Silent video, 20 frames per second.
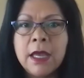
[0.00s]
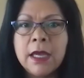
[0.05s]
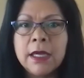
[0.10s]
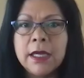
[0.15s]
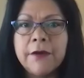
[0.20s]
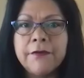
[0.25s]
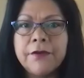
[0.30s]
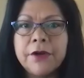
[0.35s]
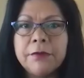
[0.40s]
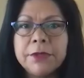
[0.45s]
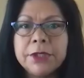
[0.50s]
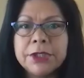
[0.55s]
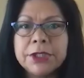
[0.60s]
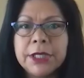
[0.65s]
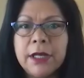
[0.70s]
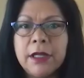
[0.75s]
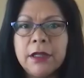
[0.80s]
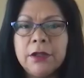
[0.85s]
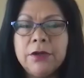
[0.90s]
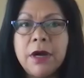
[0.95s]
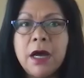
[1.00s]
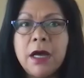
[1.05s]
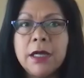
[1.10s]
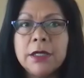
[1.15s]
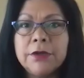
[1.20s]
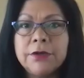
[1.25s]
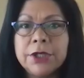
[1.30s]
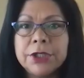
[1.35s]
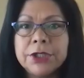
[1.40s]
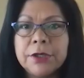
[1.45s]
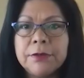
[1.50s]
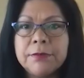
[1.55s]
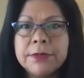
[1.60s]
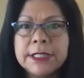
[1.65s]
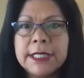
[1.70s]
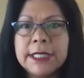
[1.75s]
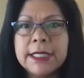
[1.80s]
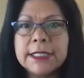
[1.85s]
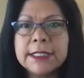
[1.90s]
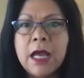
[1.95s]
Governor Michelle Lujan
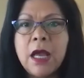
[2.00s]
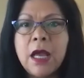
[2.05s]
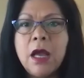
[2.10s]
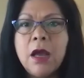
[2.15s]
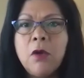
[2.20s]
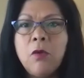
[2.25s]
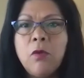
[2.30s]
Grisham says